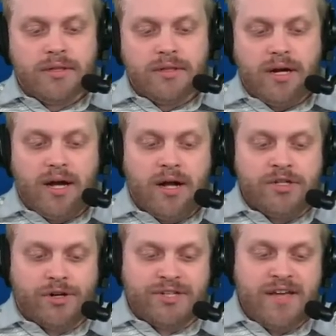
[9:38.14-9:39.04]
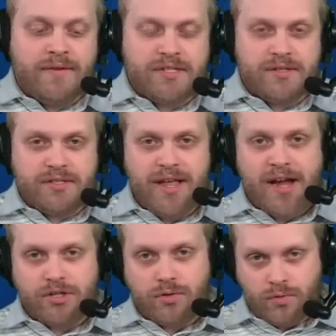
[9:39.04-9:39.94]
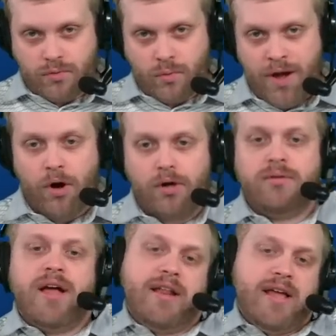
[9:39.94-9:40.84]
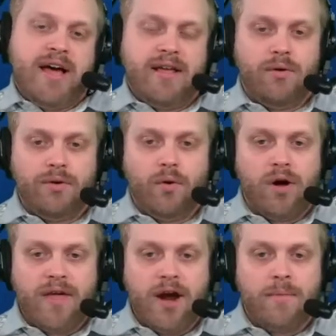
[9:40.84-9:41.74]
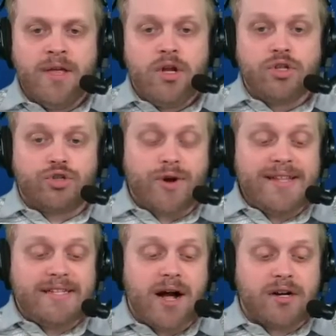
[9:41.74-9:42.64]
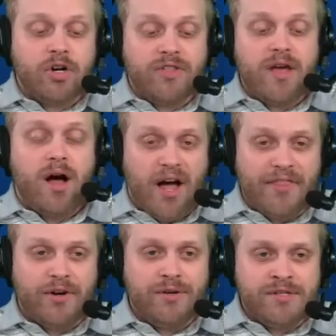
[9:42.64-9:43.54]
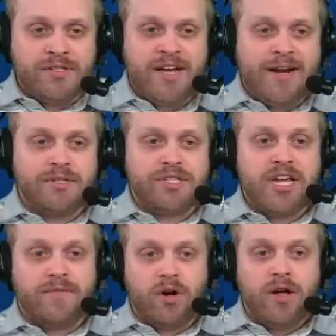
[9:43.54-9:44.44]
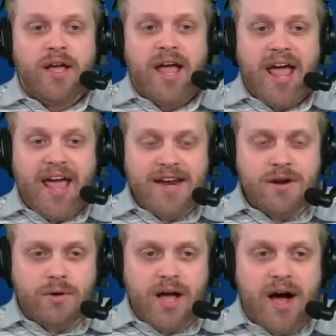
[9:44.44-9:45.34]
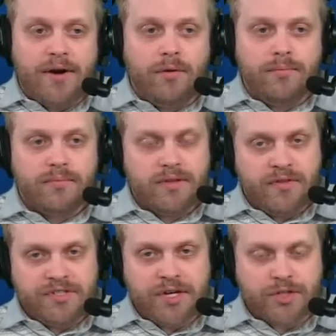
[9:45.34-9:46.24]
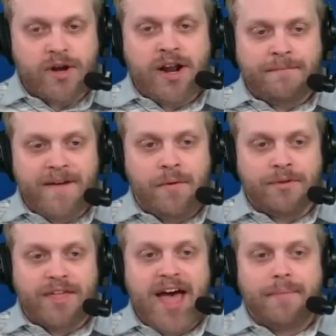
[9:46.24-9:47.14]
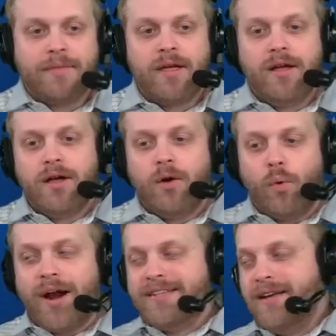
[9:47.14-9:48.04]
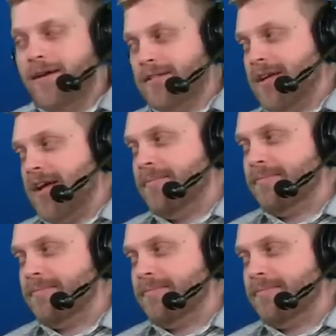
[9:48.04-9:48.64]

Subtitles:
Jartavis/Quay Martin out of Illinois there. Trey Tucker, the other Cincinnati receiver. Aiden O'Connell in the 6th round. I'm fine with that. What'd I tell you, Sam?